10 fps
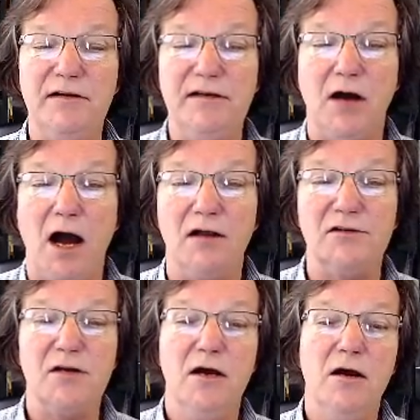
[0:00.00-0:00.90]

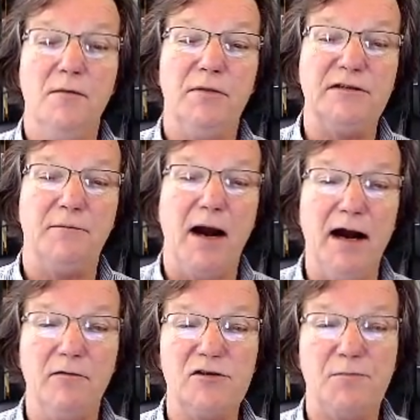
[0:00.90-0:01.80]
dollars. But the
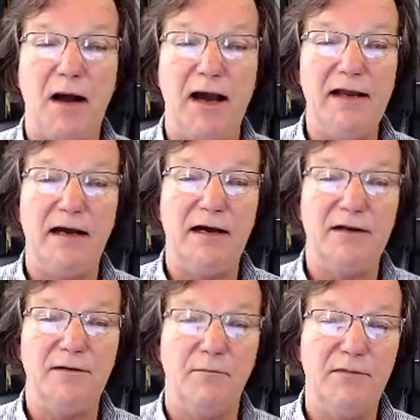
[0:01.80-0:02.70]
mark was by
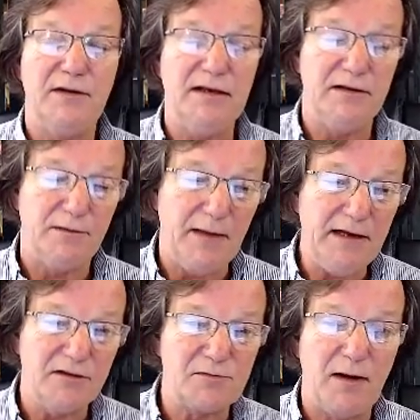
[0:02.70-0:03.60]
uh, the, the the
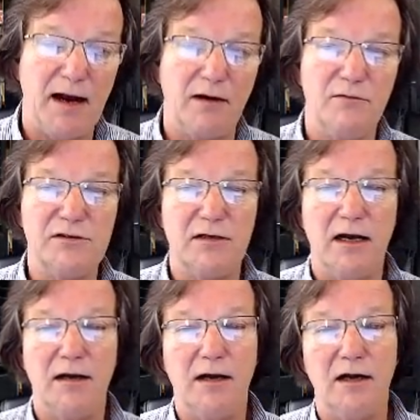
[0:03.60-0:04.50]
maker's mark was uh,
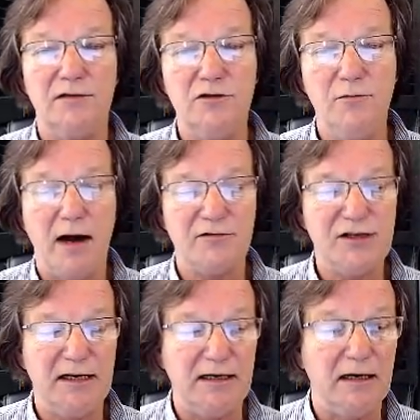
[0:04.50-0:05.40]
uh, Tu Mao
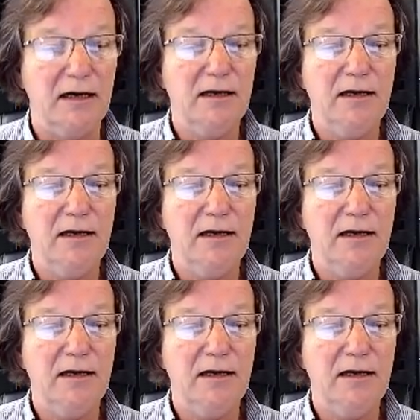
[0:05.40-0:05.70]
Jing,